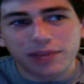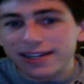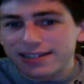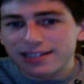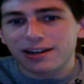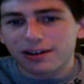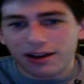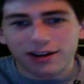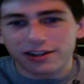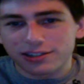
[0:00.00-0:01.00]
And he did it
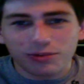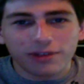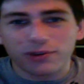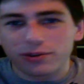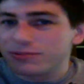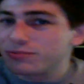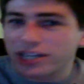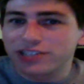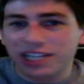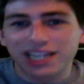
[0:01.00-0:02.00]
on like a smartphone,
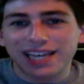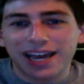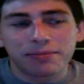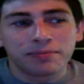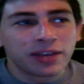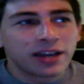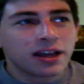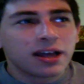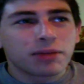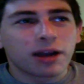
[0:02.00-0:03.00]
changed it in the game.
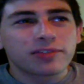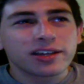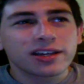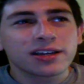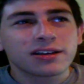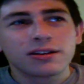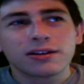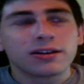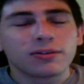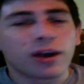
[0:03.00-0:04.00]
But I'm thinking,
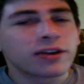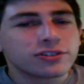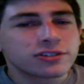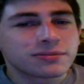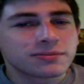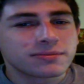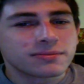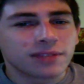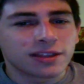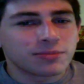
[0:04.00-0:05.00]
why don't you just
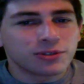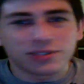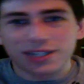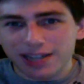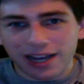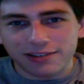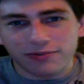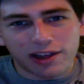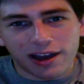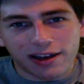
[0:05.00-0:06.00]
let them use Kinect
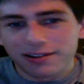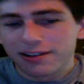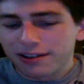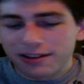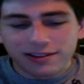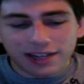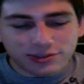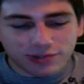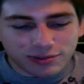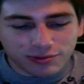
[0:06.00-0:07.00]
for that?
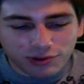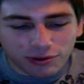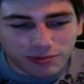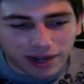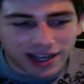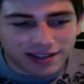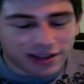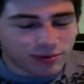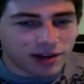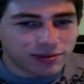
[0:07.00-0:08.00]
That's what was going through my head.
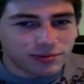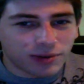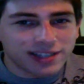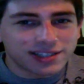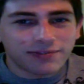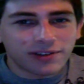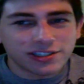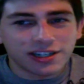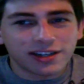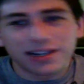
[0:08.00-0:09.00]
Like, why is that
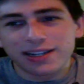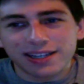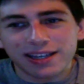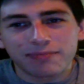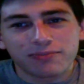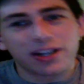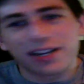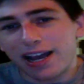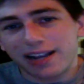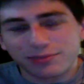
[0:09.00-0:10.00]
functionality not in the game for
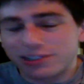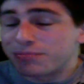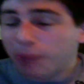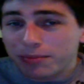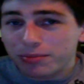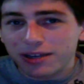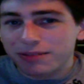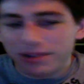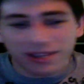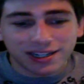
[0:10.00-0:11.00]
Kinect? Which it might be,
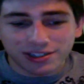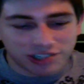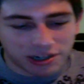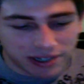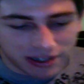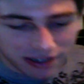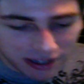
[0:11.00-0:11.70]
but they didn't show it.